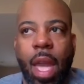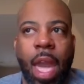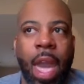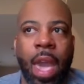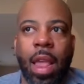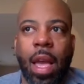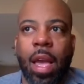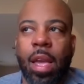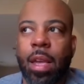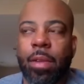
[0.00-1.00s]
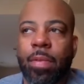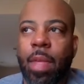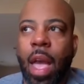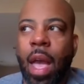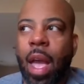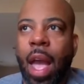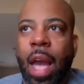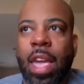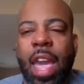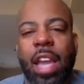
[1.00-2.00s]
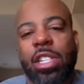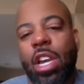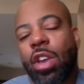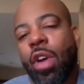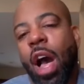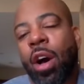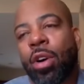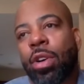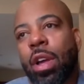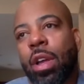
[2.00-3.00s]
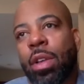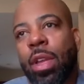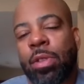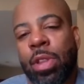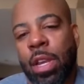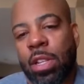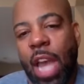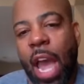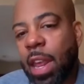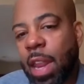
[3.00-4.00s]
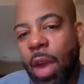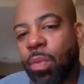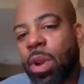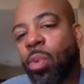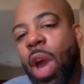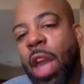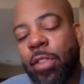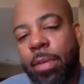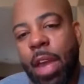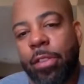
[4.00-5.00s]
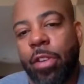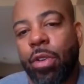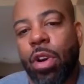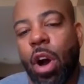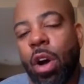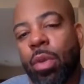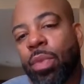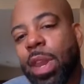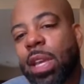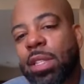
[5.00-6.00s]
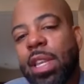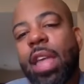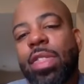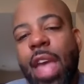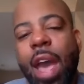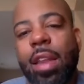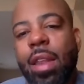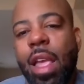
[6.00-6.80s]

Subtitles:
And I can't tell you how the anxiety that went away from that phone call when he said that.